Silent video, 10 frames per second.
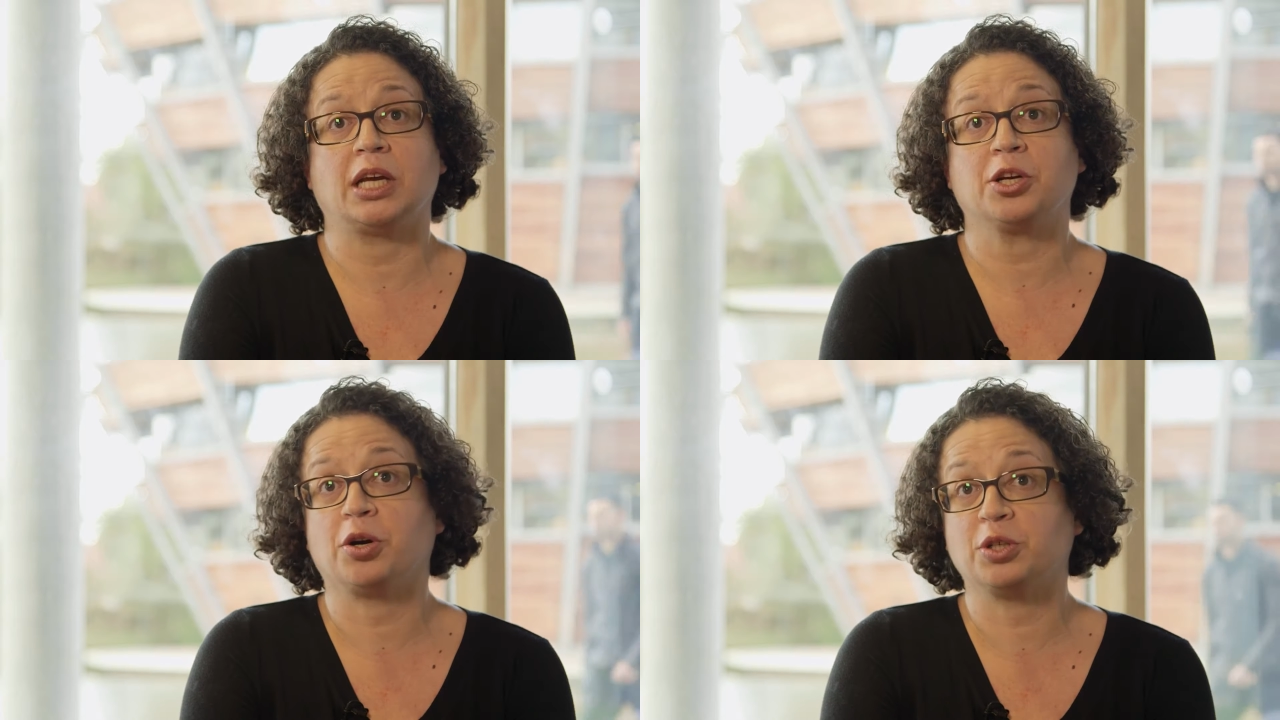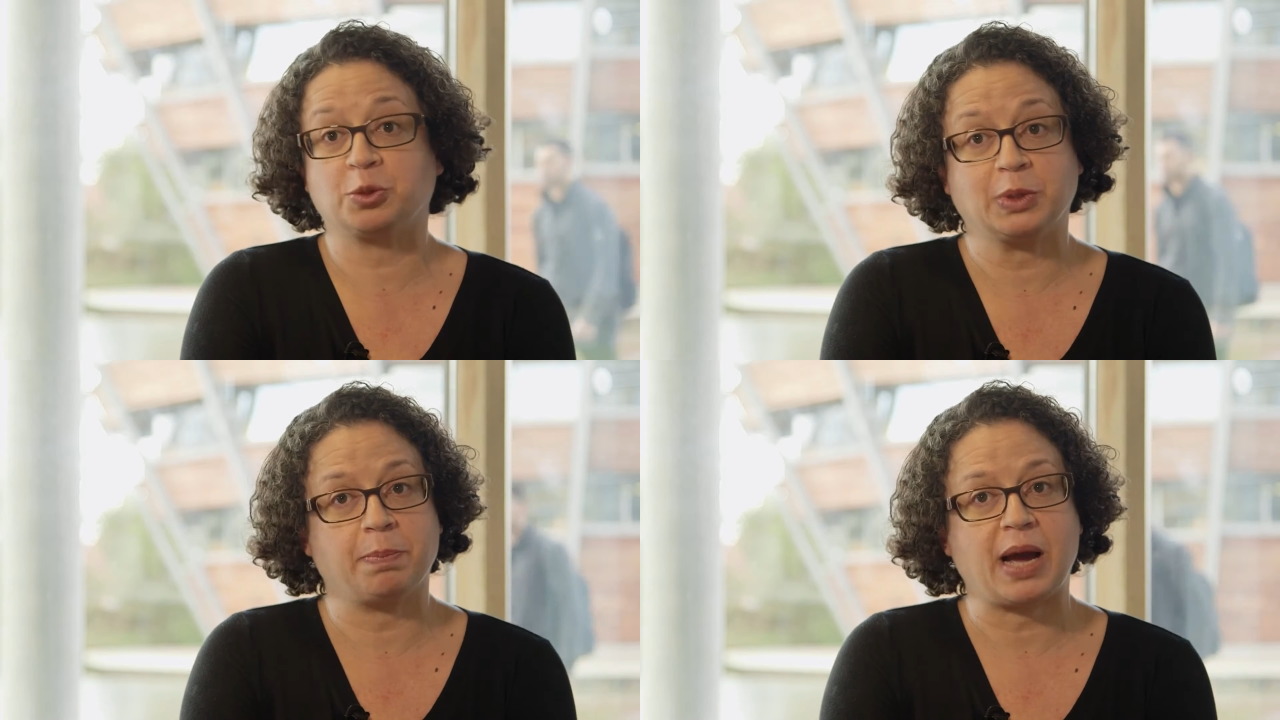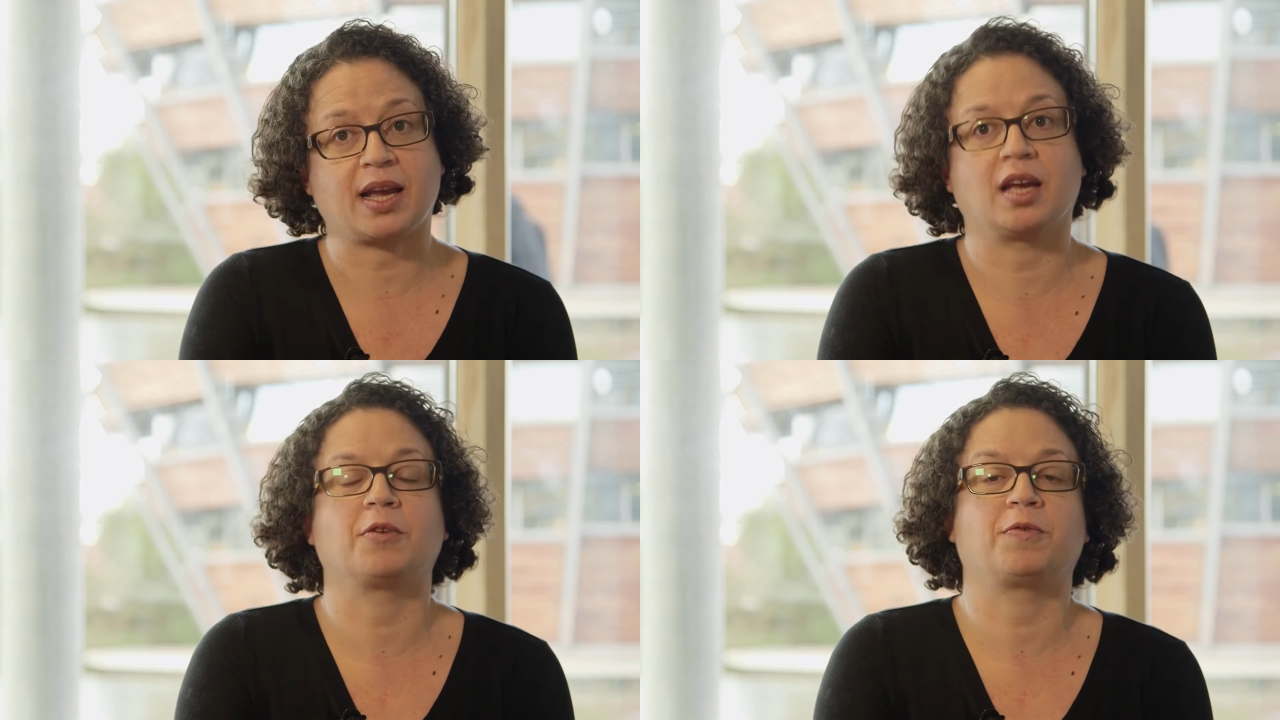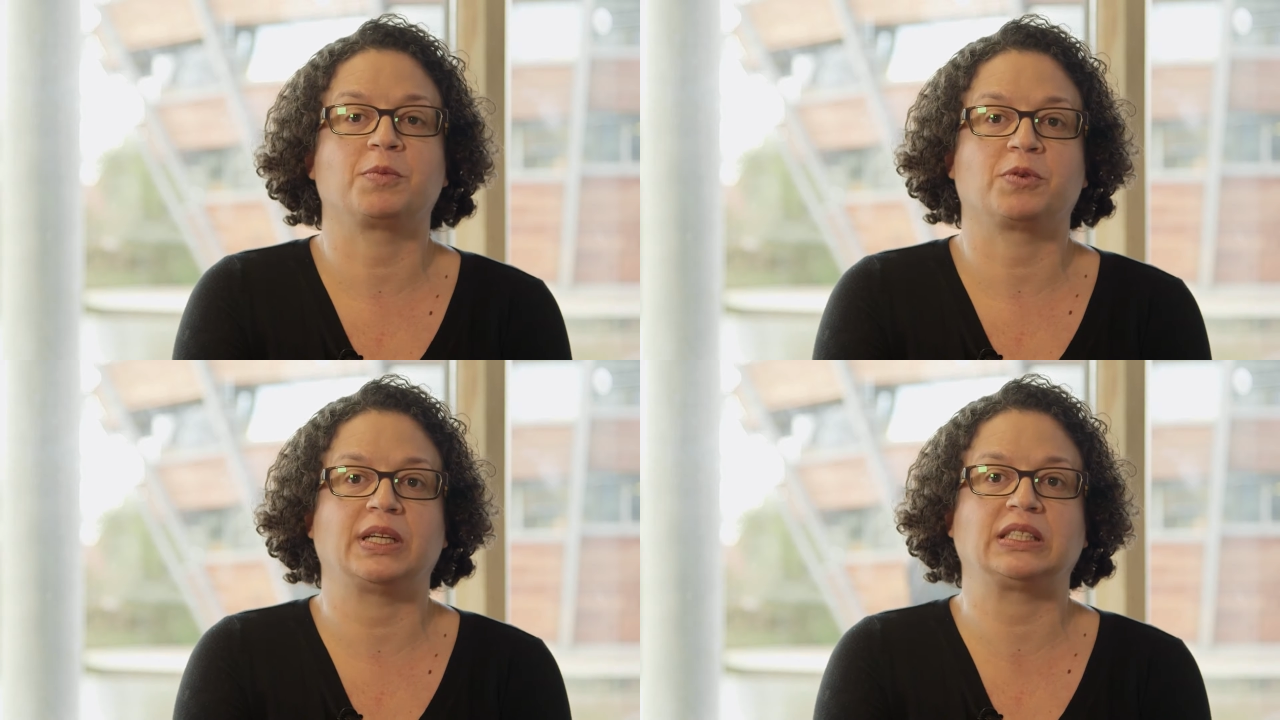encouragement and backing
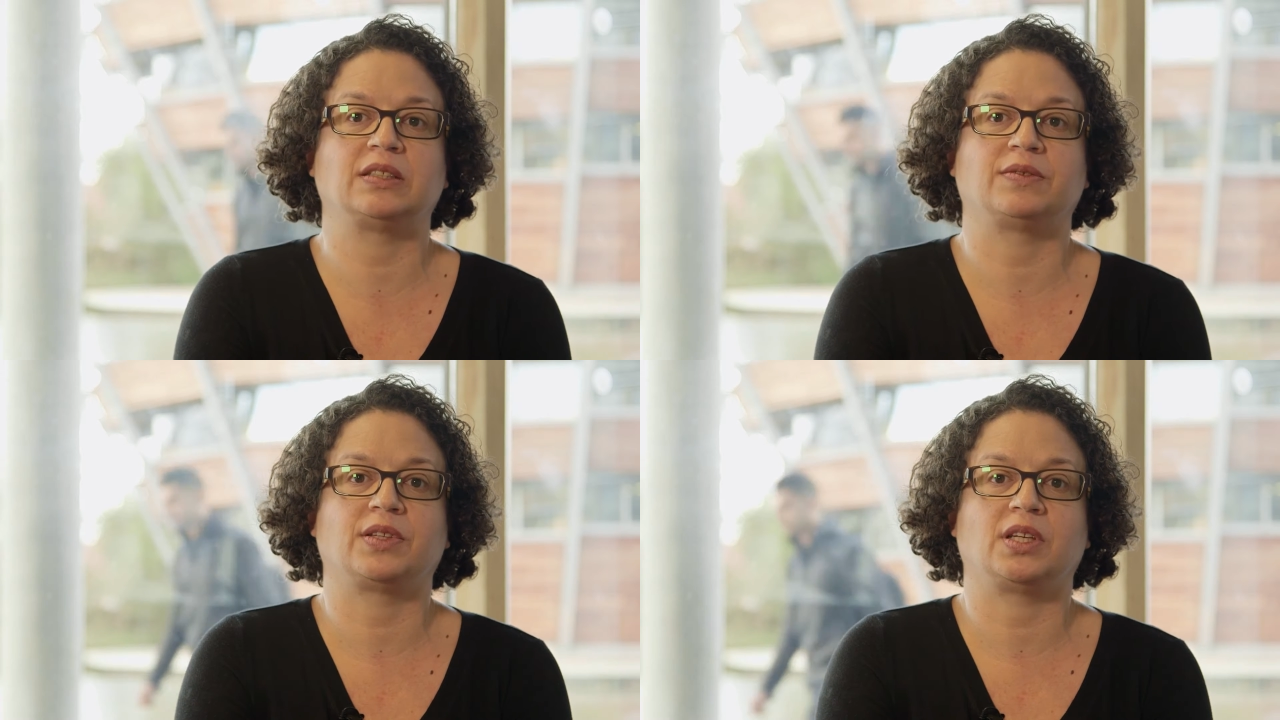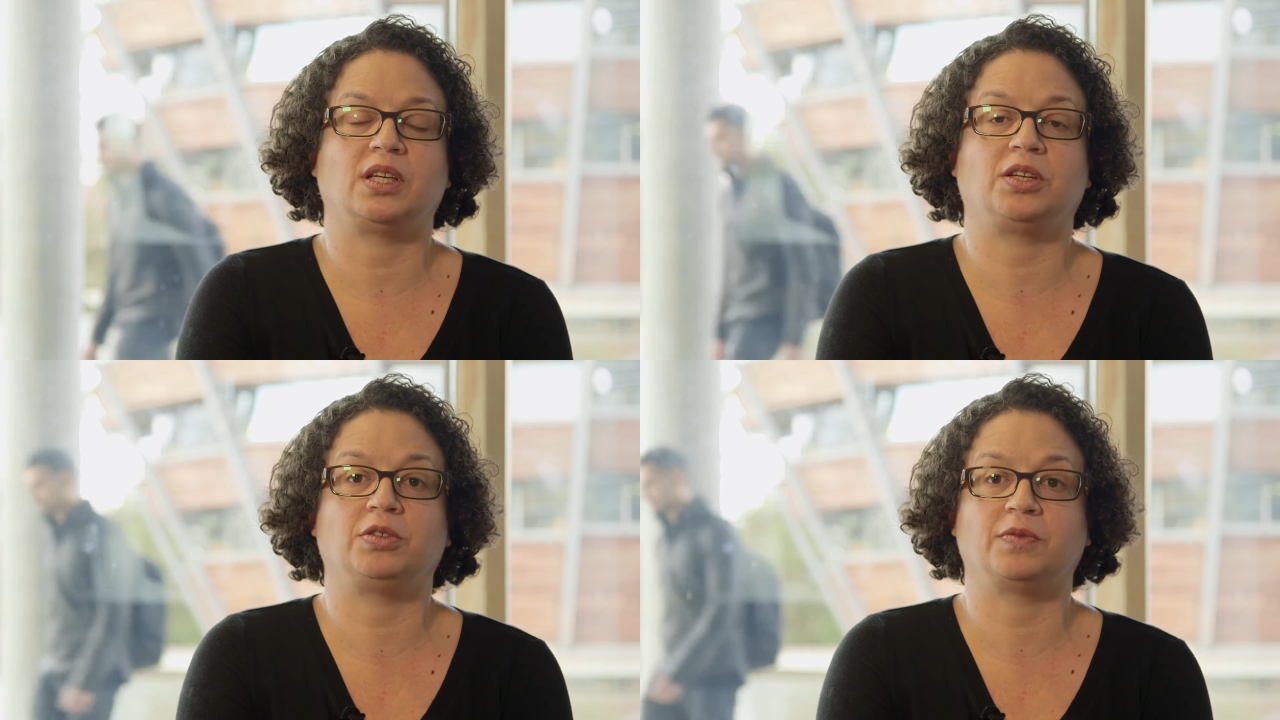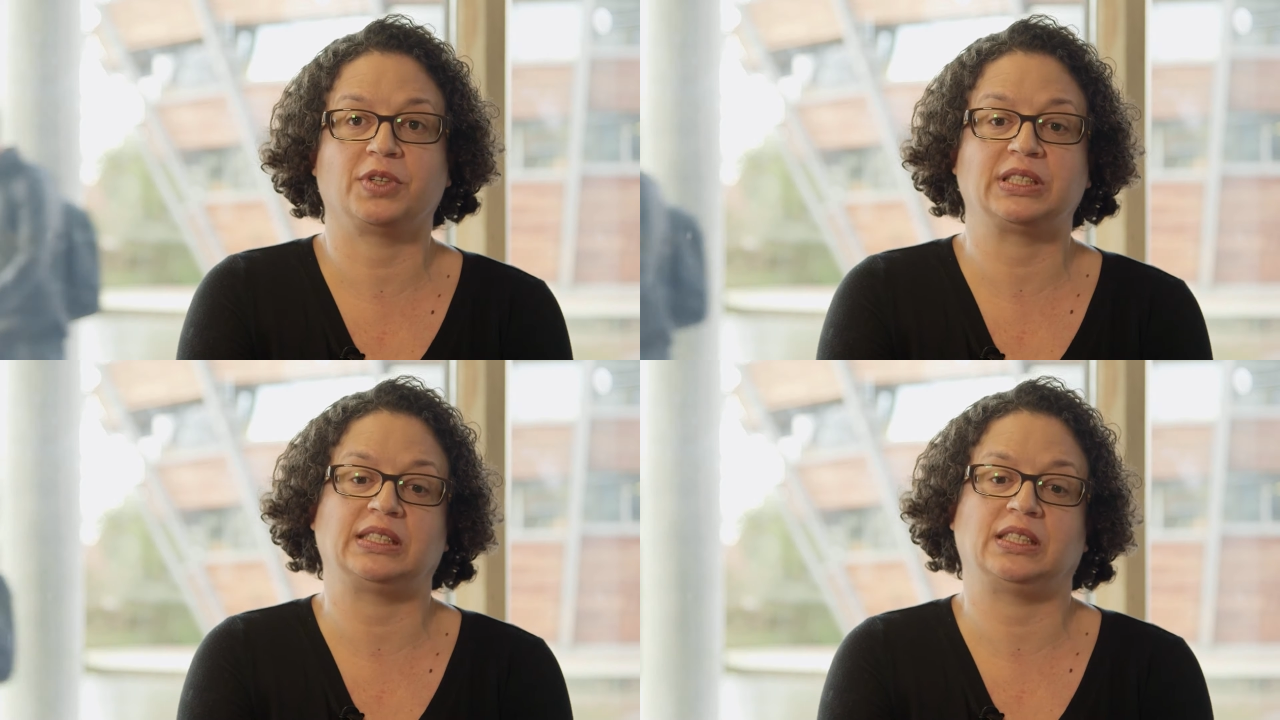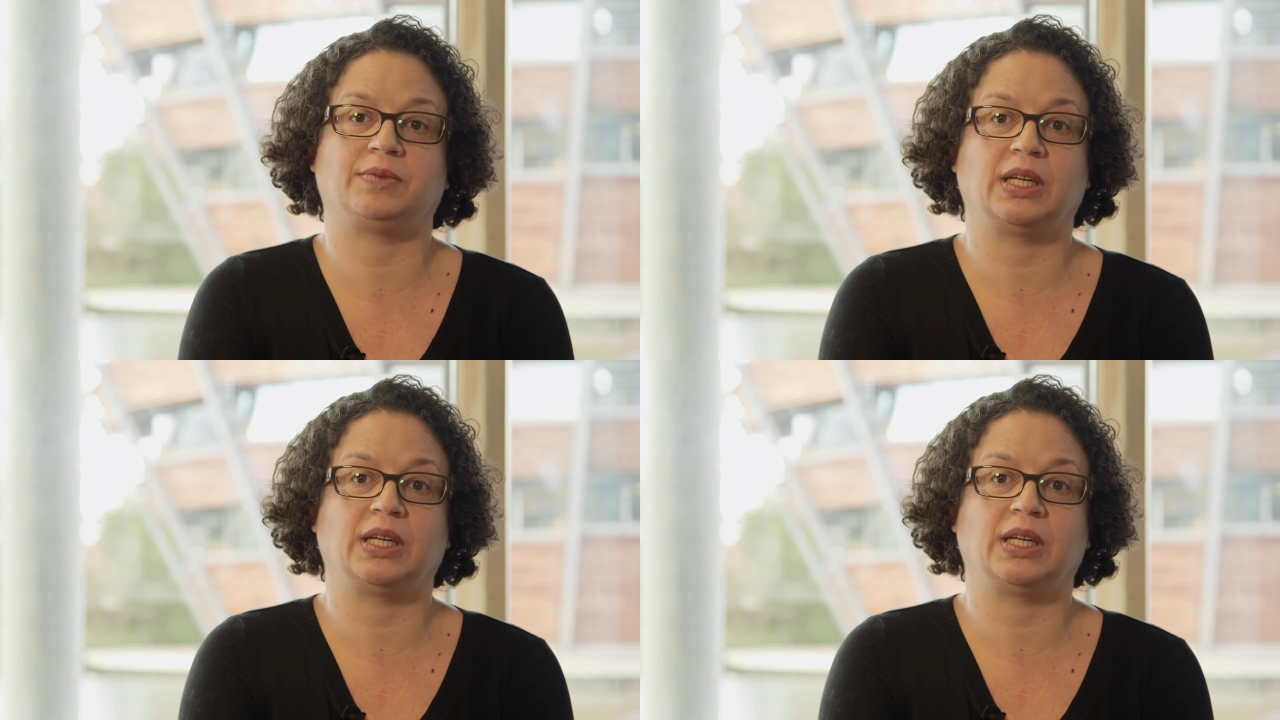from the rest of the university